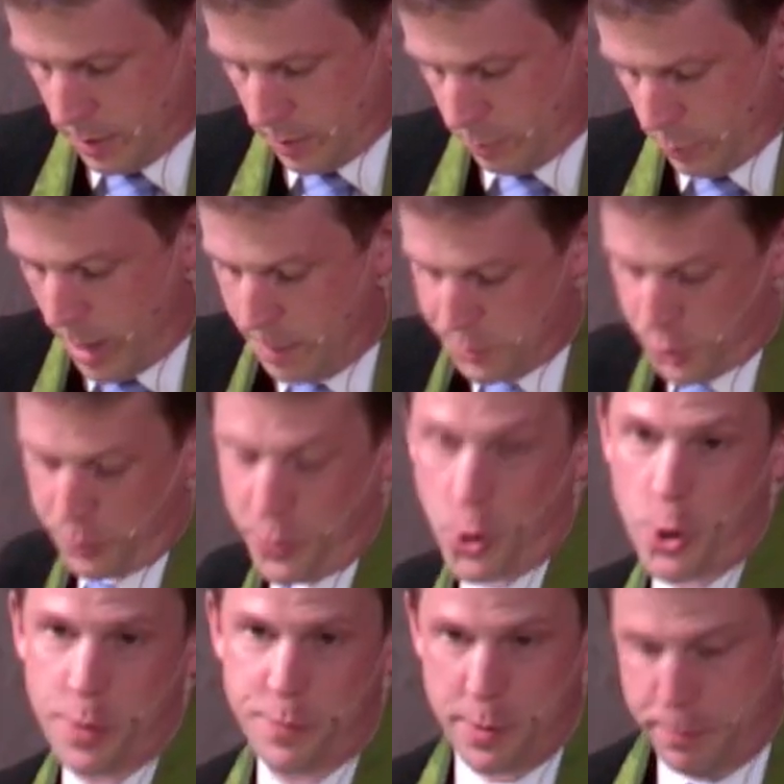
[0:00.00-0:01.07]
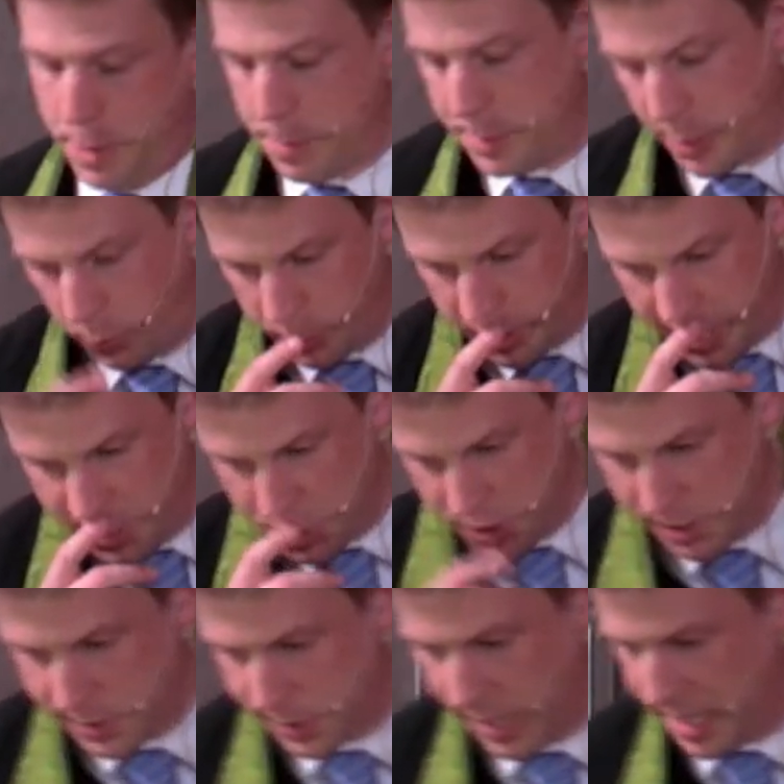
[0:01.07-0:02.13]
Perhaps you've heard of the public
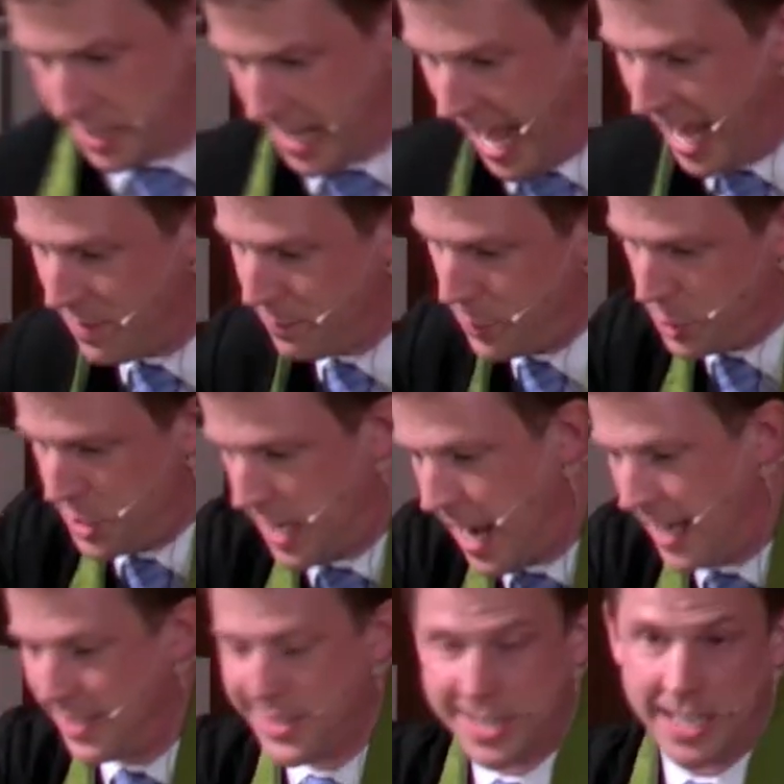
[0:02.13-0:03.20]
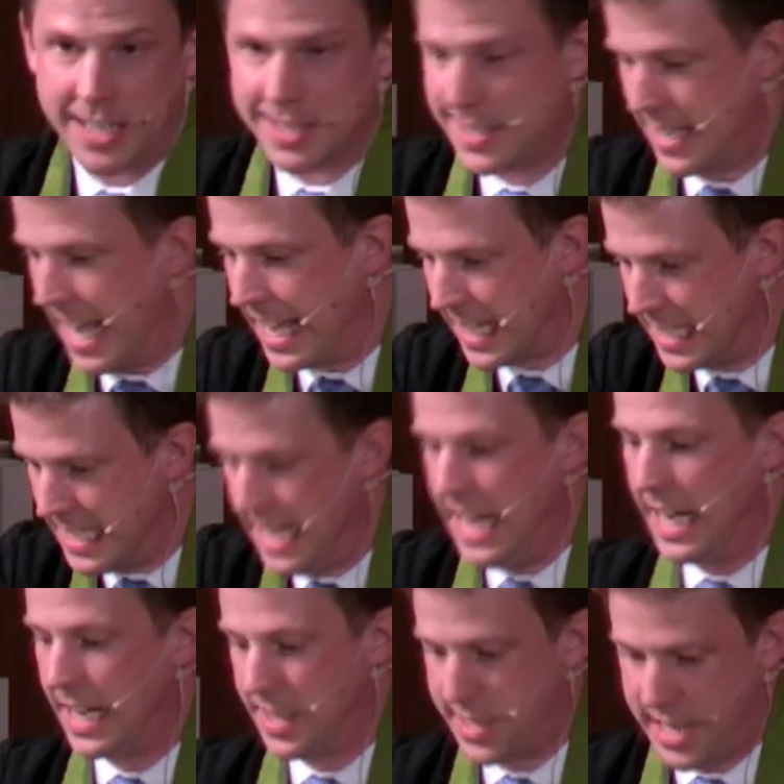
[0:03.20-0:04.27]
relations and advertising
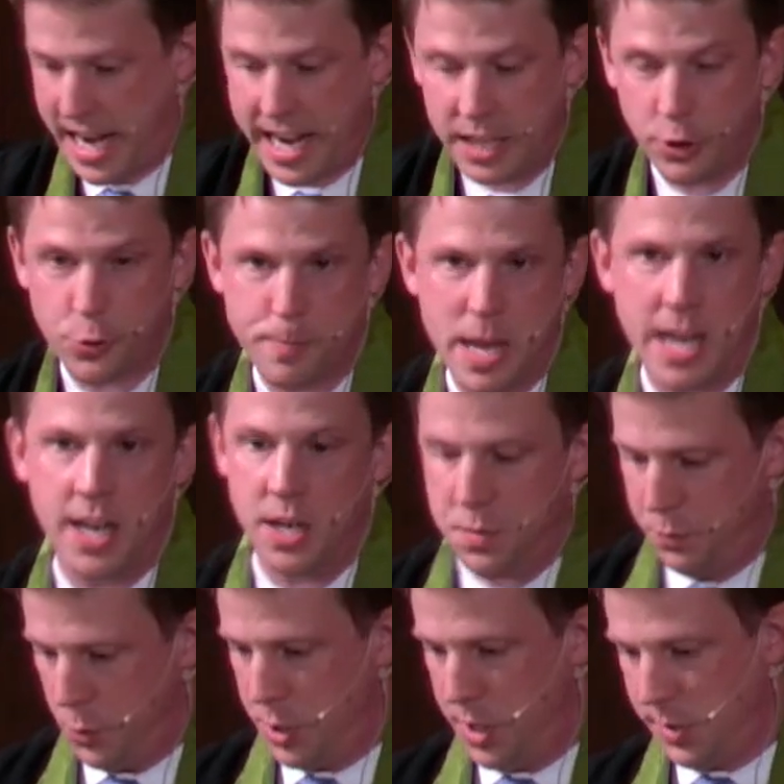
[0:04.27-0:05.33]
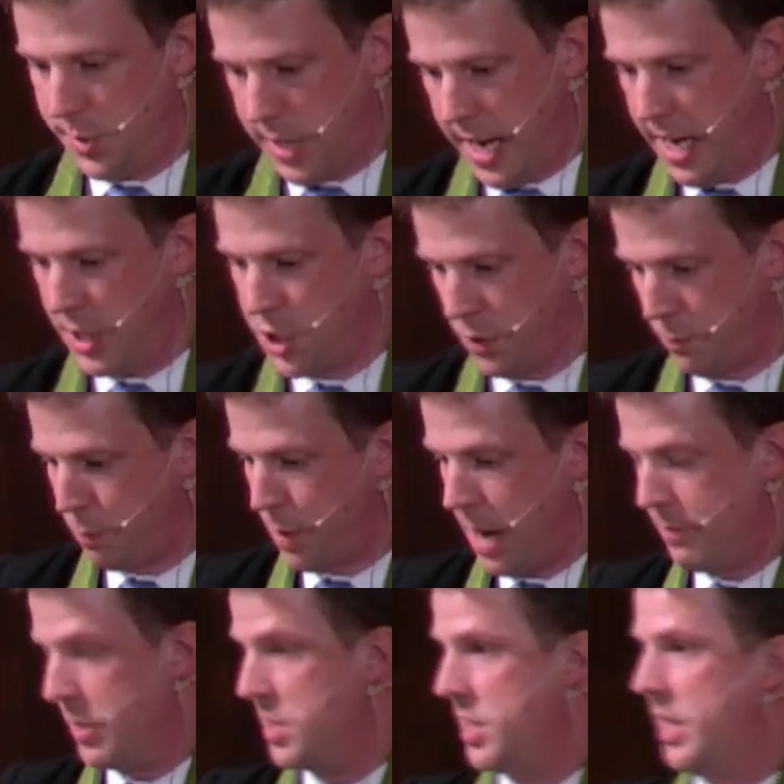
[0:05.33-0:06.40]
technique tailor made for this age of
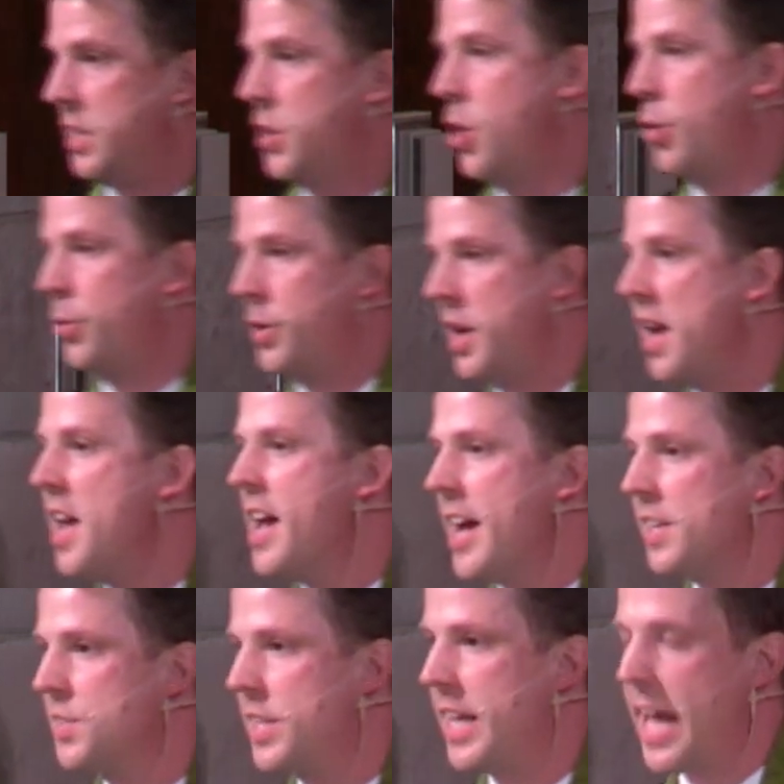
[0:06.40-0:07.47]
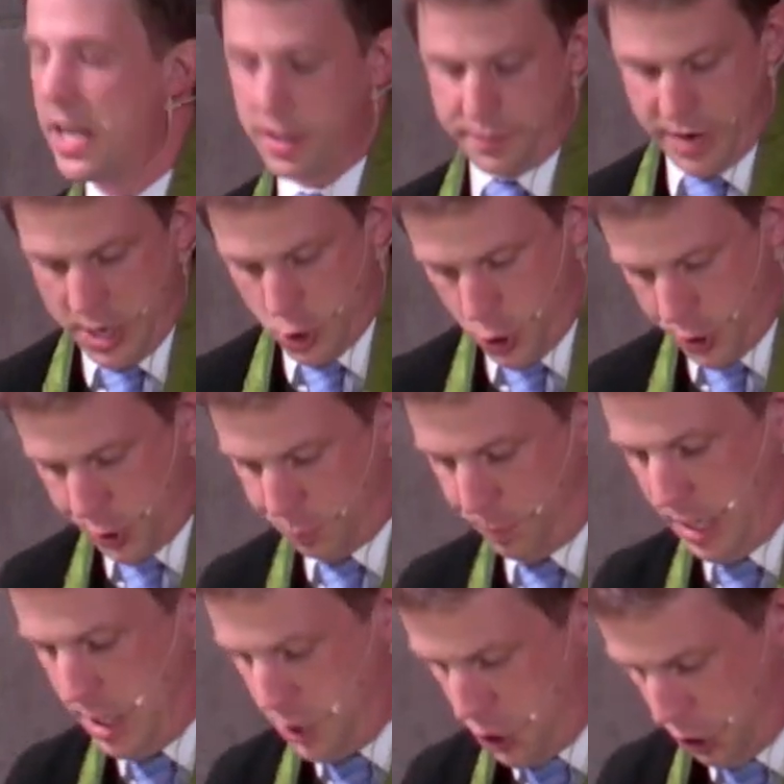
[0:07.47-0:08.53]
brevity, known as the elevator
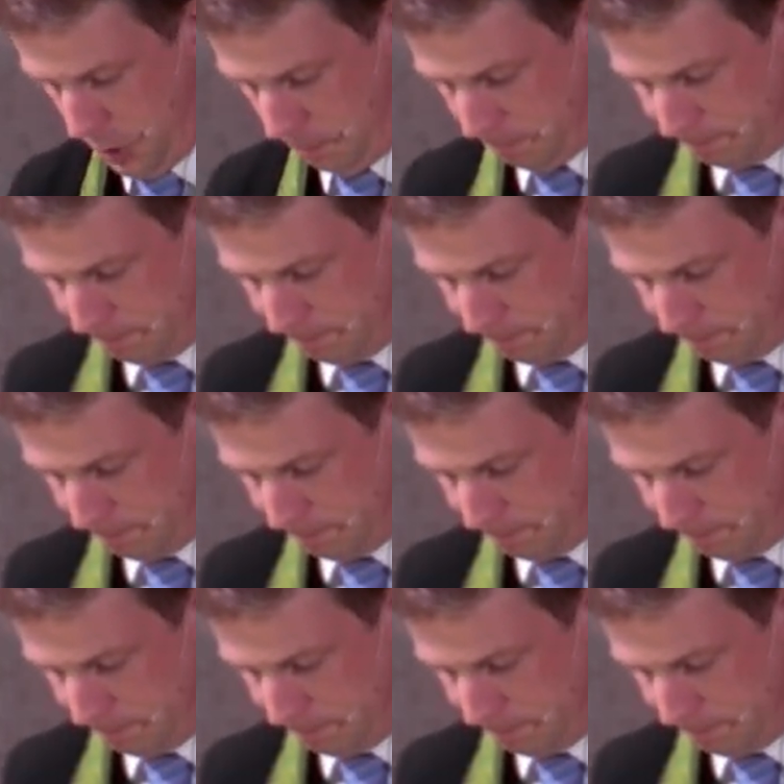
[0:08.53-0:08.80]
speech.